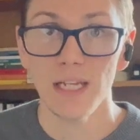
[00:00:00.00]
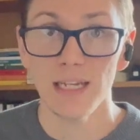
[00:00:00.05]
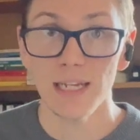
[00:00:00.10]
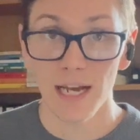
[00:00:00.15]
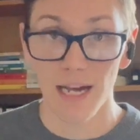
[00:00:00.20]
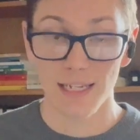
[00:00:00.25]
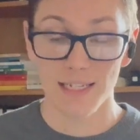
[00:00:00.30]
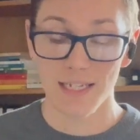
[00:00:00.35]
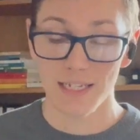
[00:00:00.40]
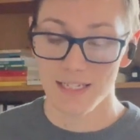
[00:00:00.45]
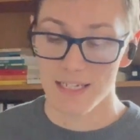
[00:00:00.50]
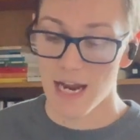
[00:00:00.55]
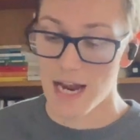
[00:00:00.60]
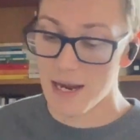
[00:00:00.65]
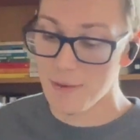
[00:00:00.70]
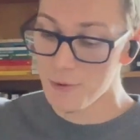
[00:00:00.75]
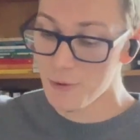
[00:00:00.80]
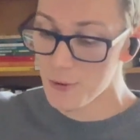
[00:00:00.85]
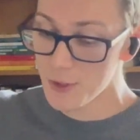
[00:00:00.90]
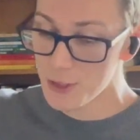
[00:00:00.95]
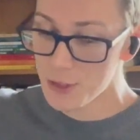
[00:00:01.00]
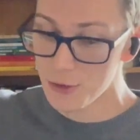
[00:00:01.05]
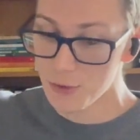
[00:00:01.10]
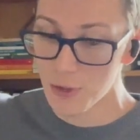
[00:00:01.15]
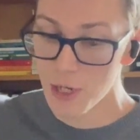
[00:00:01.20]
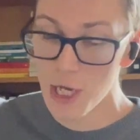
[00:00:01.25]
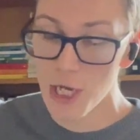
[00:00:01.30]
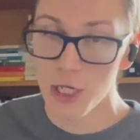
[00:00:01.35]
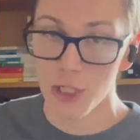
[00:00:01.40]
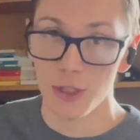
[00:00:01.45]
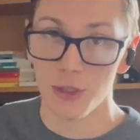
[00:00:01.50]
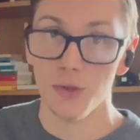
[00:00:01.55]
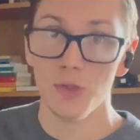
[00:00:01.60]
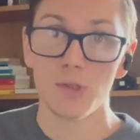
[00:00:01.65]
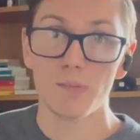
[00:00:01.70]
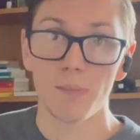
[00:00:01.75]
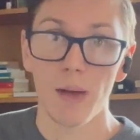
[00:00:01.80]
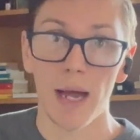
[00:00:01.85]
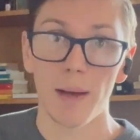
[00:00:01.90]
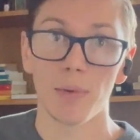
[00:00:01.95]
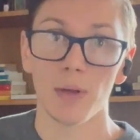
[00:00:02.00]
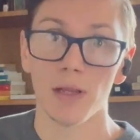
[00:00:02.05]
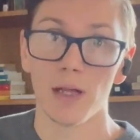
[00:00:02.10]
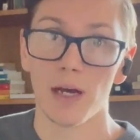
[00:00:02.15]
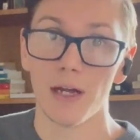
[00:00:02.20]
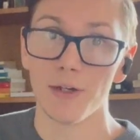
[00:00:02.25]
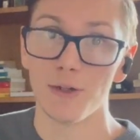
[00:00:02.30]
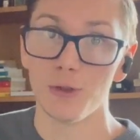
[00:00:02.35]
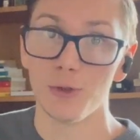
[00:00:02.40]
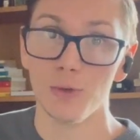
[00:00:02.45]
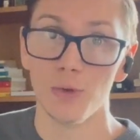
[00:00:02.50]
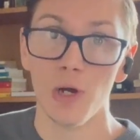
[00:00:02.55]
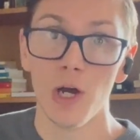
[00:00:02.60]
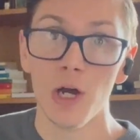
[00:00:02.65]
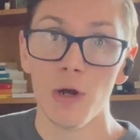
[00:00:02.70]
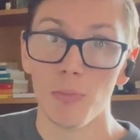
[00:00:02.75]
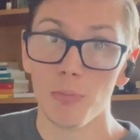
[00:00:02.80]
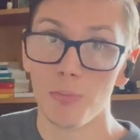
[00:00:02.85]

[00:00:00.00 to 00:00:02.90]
God says, I'm going to use Babylon to